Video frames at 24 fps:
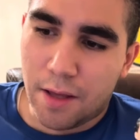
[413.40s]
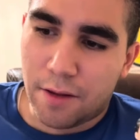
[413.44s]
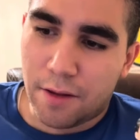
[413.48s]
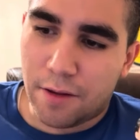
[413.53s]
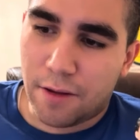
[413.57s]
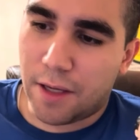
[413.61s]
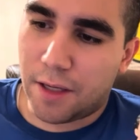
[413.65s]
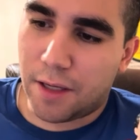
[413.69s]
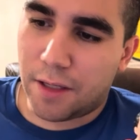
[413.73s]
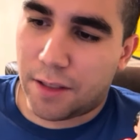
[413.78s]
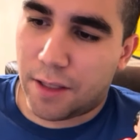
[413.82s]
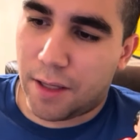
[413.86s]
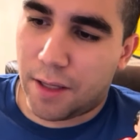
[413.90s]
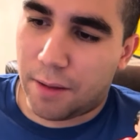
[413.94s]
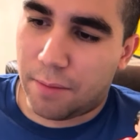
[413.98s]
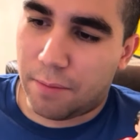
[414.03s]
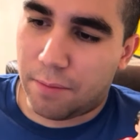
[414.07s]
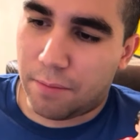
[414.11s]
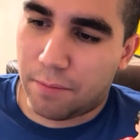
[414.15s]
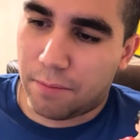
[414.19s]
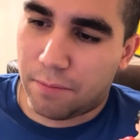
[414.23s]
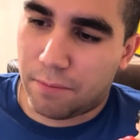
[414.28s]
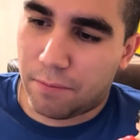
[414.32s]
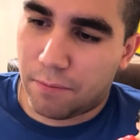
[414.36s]
things
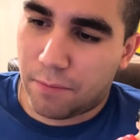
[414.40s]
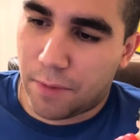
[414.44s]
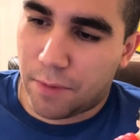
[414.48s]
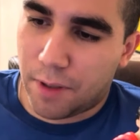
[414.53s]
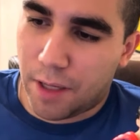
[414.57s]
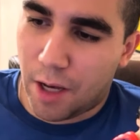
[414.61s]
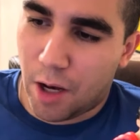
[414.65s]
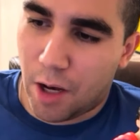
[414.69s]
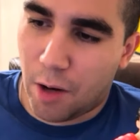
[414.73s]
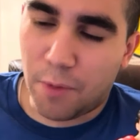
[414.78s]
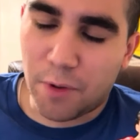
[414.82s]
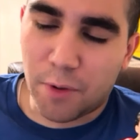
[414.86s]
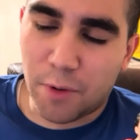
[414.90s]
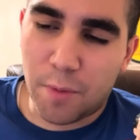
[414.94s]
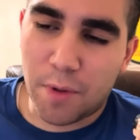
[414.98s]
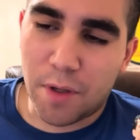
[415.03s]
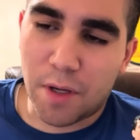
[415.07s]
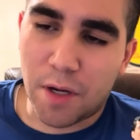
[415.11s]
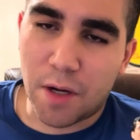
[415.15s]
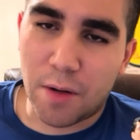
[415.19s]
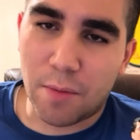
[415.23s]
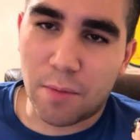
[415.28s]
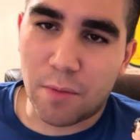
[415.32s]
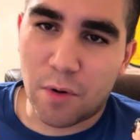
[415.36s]
that help us
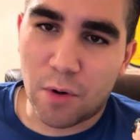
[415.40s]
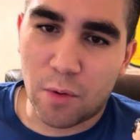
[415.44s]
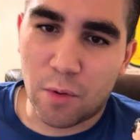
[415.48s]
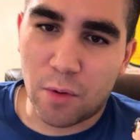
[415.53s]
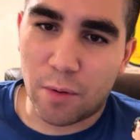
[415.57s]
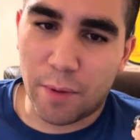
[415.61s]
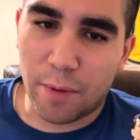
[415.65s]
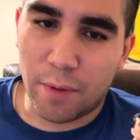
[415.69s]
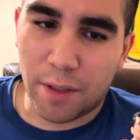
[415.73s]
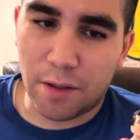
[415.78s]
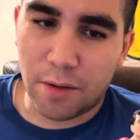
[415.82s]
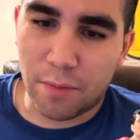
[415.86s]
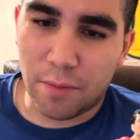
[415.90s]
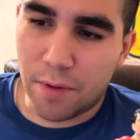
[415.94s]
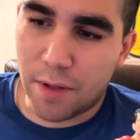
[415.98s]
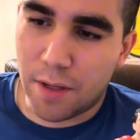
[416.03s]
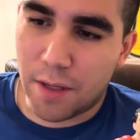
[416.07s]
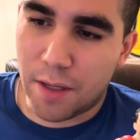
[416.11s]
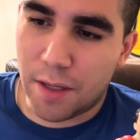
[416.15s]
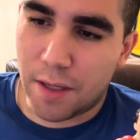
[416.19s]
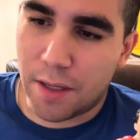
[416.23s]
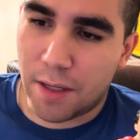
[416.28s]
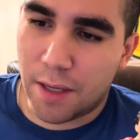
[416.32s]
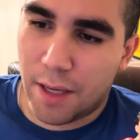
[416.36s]
become who we're meant to
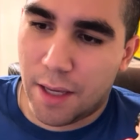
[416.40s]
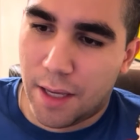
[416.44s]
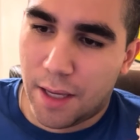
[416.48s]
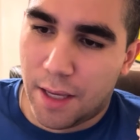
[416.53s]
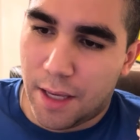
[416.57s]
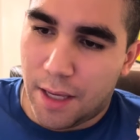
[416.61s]
be.